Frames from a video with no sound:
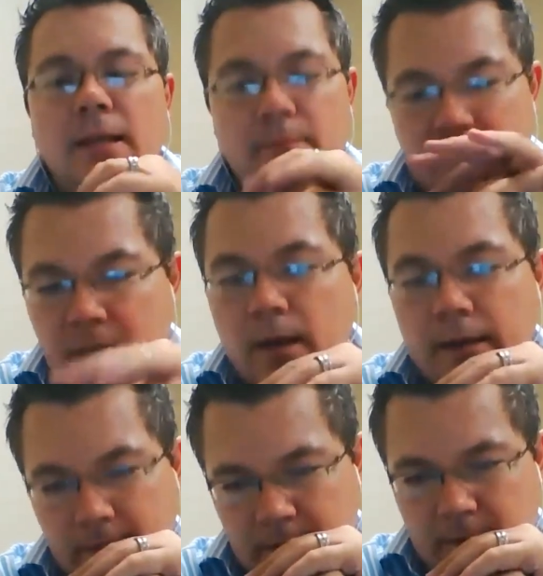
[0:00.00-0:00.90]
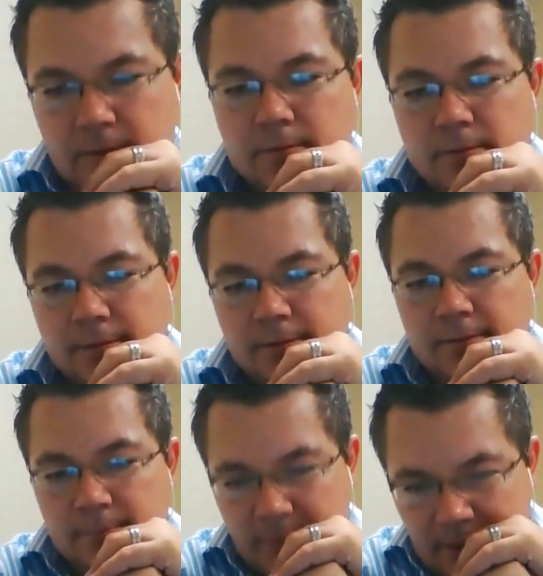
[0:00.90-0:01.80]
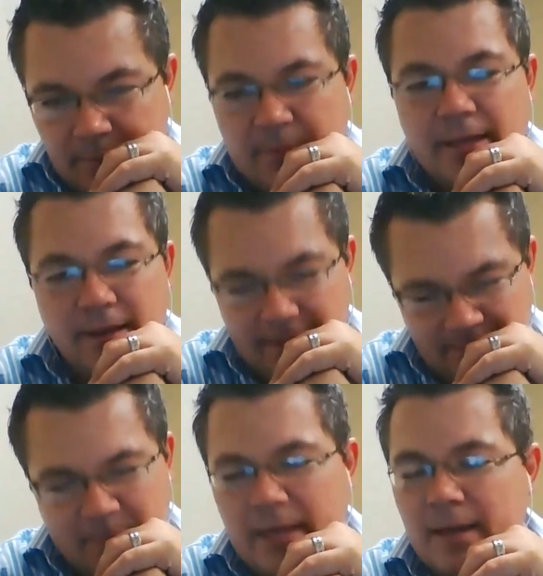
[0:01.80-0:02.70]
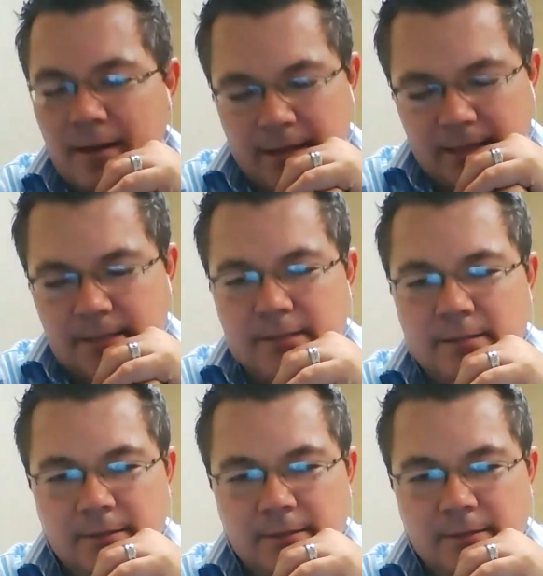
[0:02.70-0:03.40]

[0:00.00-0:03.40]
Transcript: Be honest. Be honest.